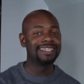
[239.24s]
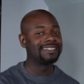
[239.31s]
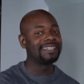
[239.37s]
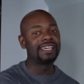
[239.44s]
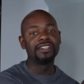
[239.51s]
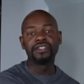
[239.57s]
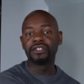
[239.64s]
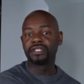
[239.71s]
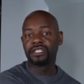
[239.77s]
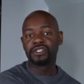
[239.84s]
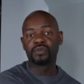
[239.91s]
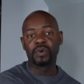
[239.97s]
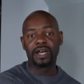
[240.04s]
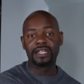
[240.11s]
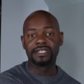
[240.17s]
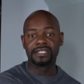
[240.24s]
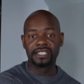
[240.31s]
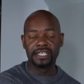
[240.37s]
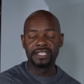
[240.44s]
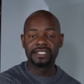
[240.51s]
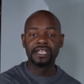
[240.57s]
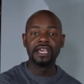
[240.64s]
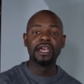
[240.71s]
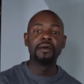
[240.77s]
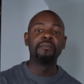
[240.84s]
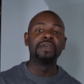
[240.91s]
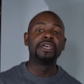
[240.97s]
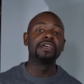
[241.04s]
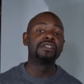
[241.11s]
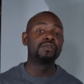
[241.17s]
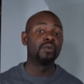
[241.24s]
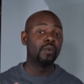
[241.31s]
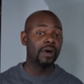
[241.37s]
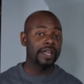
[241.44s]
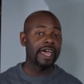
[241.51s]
it's not nearly as wide as this because what